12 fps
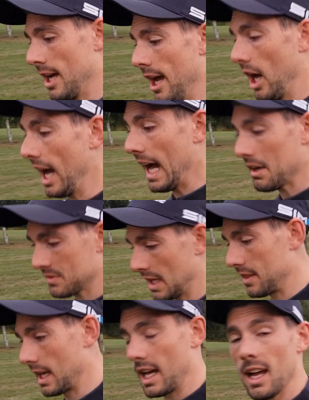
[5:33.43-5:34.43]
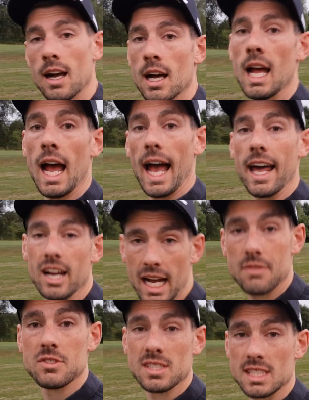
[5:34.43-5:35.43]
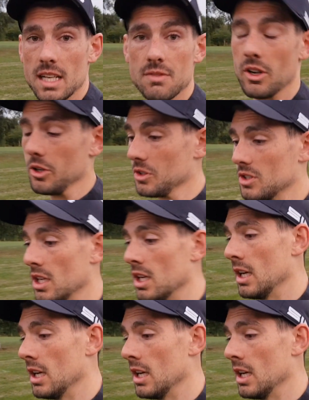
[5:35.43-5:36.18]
I have done that, and I have to say, folks,